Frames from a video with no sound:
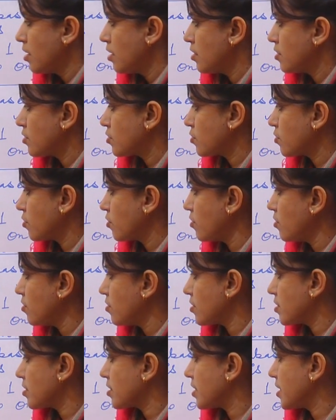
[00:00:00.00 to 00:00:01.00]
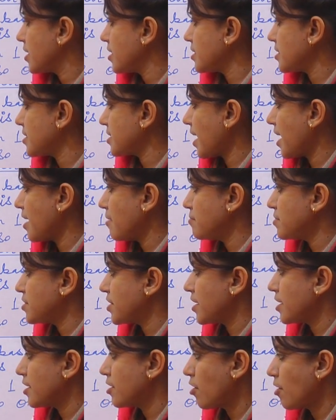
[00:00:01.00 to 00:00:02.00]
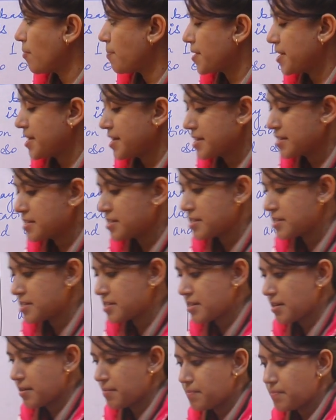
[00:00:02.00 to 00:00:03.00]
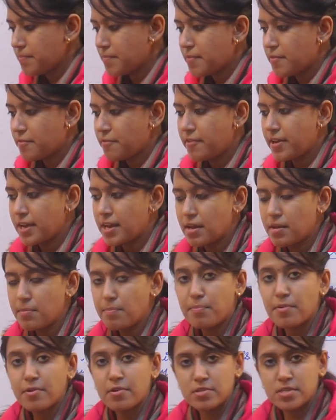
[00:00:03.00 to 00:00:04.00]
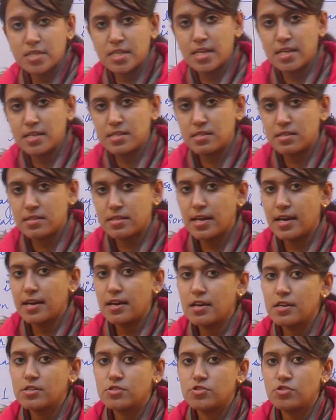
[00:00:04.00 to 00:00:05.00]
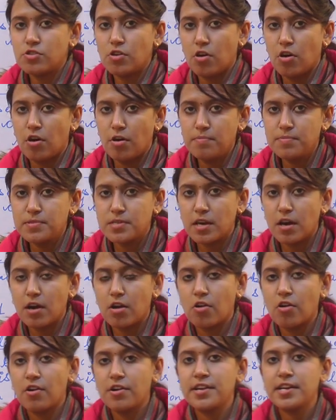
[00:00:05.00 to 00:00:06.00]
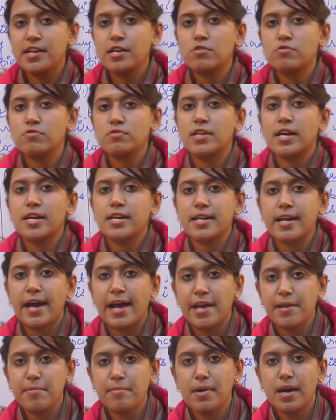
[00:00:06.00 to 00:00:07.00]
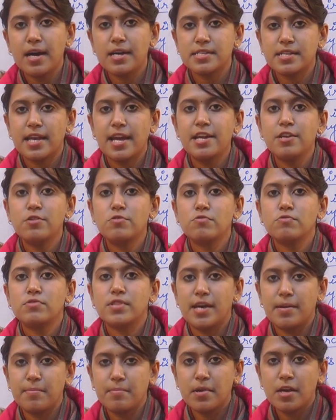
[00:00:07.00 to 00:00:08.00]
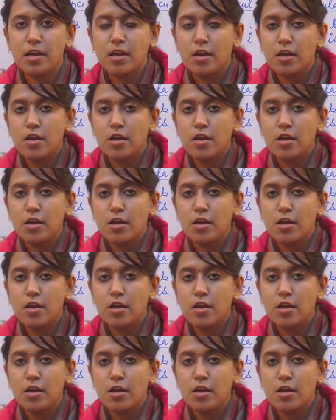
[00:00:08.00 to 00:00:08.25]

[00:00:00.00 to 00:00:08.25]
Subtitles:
So this time sharing operating system will process the jobs according to the time assigned to them.